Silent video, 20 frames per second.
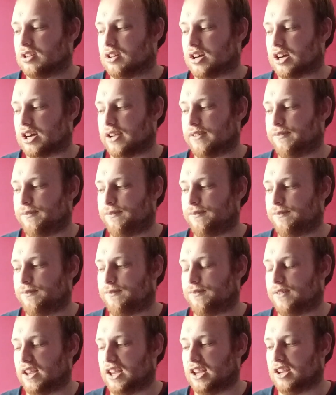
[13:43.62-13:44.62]
I
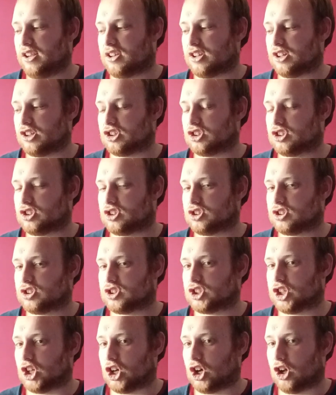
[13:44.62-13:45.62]
think
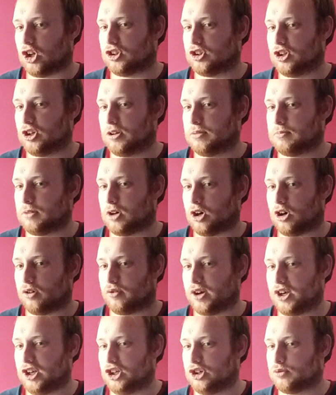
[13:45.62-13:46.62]
Tottenham
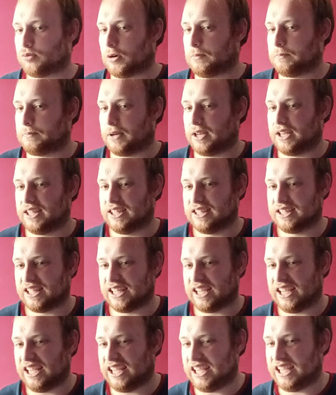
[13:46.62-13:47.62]
are in Europa
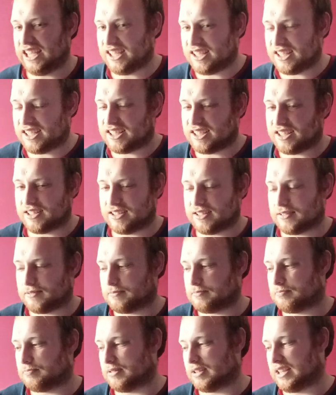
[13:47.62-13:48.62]
League.
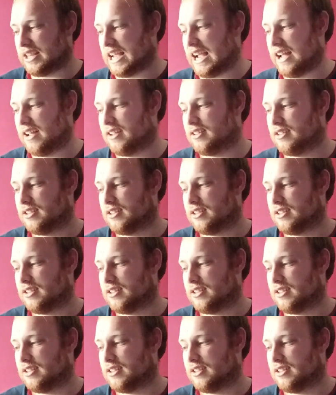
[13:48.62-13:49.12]
But yeah.